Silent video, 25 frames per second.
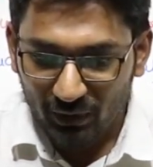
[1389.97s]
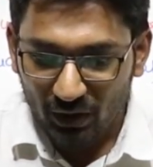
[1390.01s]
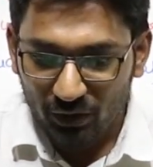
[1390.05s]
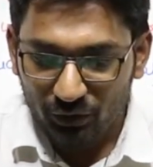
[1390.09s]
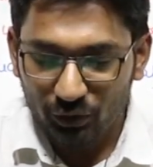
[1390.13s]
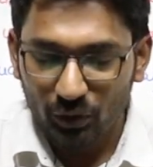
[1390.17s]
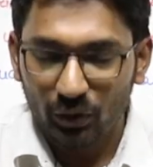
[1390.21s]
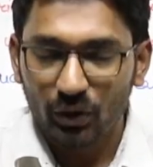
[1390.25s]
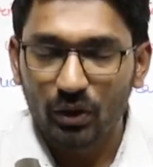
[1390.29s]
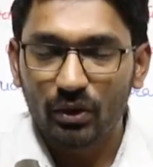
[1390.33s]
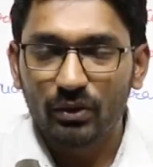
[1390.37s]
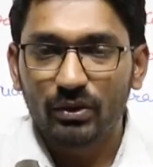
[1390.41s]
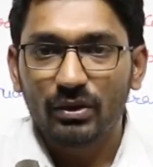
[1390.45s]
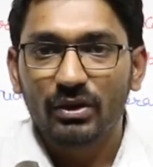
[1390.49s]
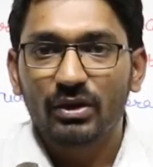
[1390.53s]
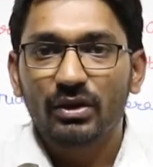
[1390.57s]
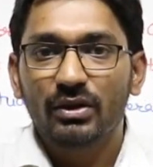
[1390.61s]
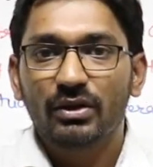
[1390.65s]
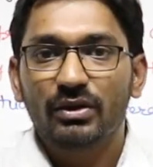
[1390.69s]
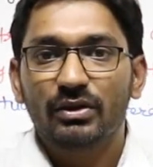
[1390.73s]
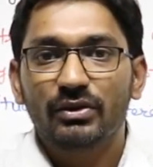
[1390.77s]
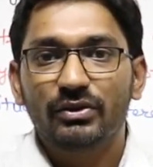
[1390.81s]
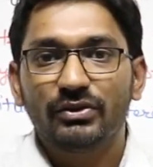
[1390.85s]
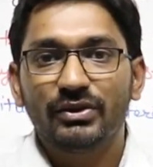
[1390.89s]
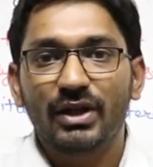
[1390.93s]

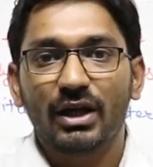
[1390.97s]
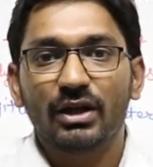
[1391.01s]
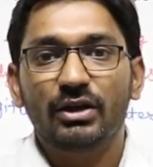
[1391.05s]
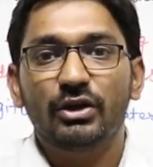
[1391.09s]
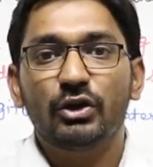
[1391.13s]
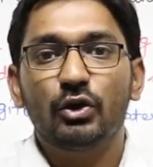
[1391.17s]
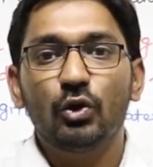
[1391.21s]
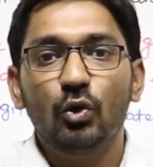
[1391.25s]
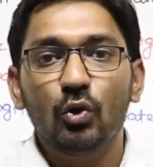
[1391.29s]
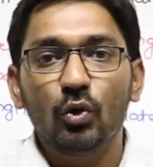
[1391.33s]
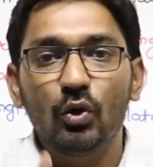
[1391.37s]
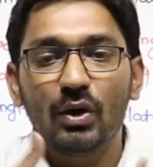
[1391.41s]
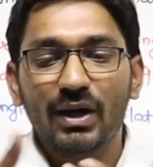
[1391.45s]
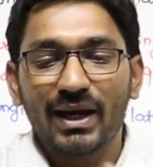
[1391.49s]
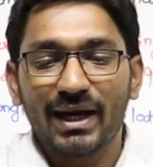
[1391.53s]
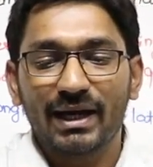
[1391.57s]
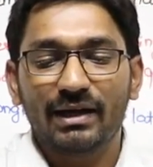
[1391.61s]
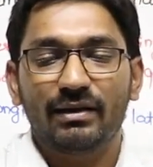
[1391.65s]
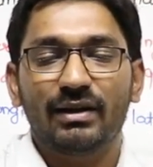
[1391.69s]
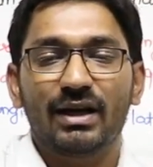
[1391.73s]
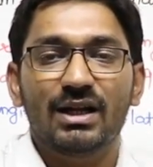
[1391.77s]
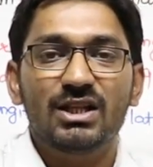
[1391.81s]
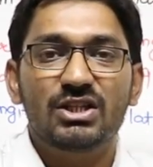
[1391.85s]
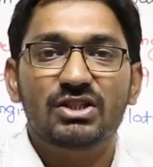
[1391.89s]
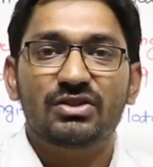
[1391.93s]
So the two
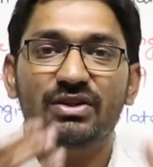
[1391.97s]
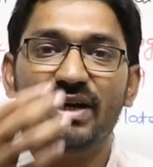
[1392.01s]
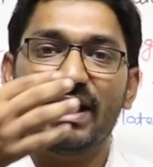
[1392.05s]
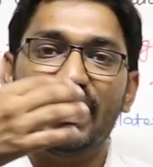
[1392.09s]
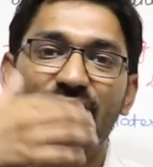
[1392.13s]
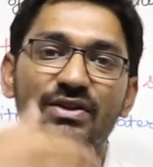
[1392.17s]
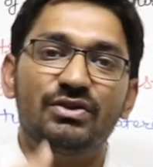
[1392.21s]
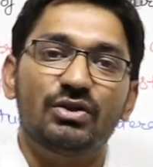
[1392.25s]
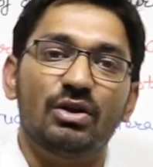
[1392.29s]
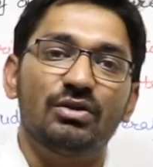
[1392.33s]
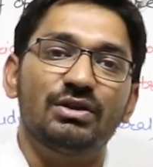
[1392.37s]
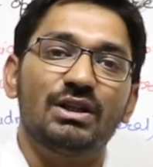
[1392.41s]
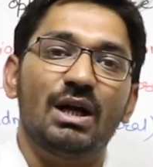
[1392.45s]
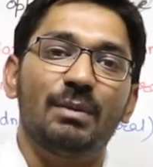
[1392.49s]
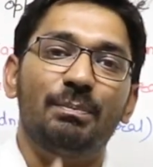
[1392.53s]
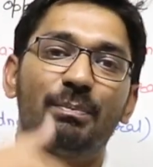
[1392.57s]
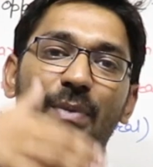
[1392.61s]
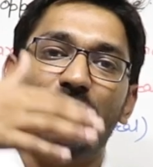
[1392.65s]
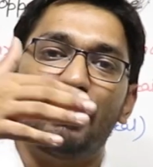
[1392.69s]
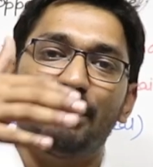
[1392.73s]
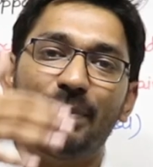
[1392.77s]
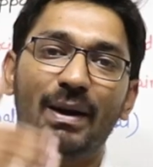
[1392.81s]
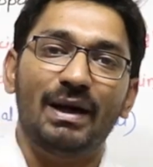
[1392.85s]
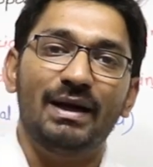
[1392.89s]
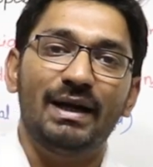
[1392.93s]
lateral strains on the
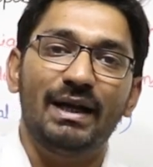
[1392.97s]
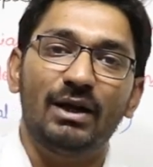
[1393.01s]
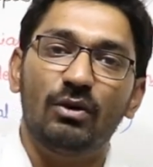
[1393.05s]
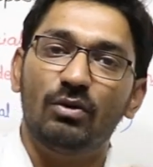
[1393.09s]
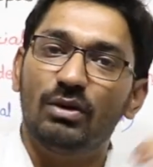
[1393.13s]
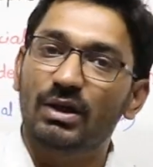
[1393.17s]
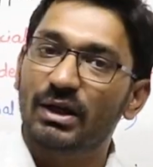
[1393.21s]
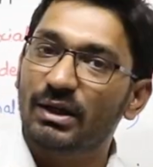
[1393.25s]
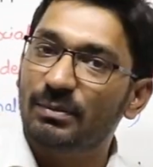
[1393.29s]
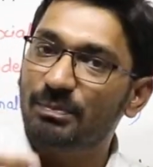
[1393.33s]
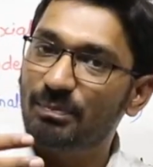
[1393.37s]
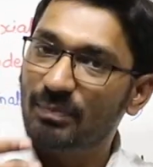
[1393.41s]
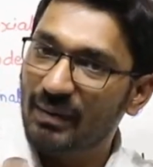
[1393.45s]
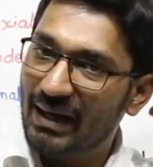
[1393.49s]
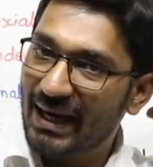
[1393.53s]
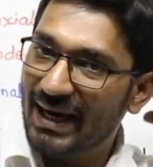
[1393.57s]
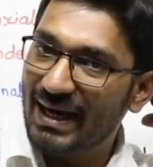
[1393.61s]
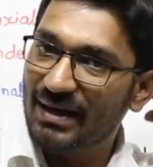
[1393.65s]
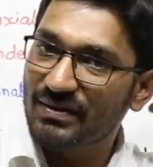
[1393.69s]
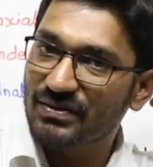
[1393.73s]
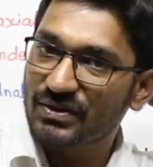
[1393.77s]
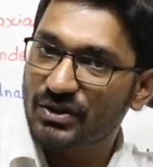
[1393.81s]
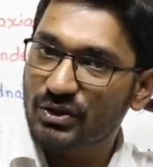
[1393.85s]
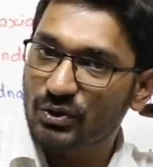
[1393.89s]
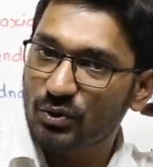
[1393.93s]
perpendicular
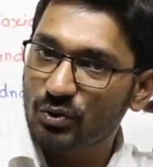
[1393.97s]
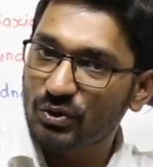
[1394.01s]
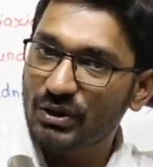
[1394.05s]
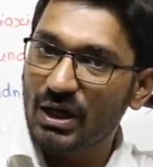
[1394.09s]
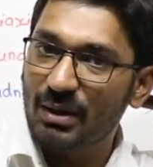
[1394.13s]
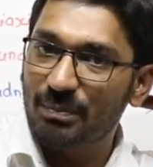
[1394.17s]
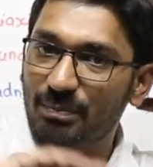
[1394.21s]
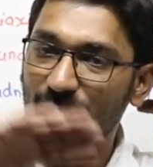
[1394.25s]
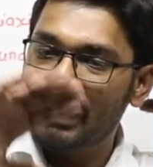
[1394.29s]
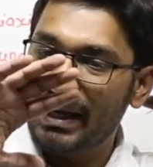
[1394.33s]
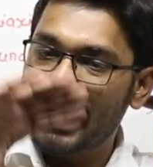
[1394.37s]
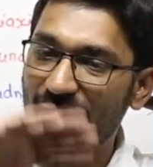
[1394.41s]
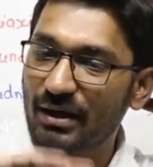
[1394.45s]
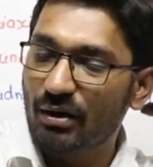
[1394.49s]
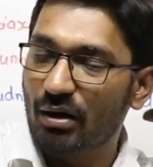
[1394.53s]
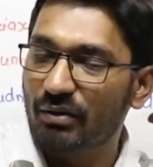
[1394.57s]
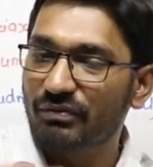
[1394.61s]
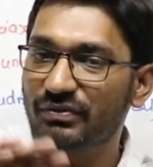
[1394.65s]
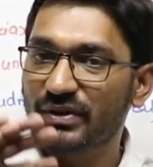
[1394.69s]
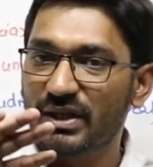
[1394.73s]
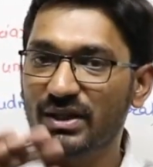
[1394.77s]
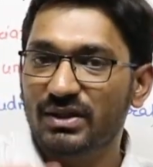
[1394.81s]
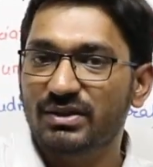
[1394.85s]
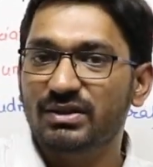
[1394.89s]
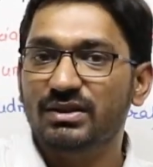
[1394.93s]
planes to the plane
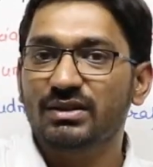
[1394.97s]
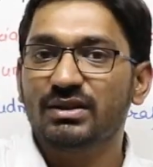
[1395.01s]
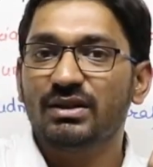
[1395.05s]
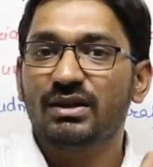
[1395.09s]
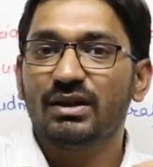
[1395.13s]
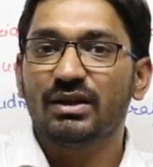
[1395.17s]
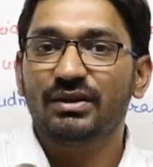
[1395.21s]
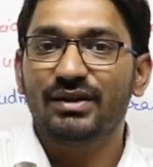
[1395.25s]
of this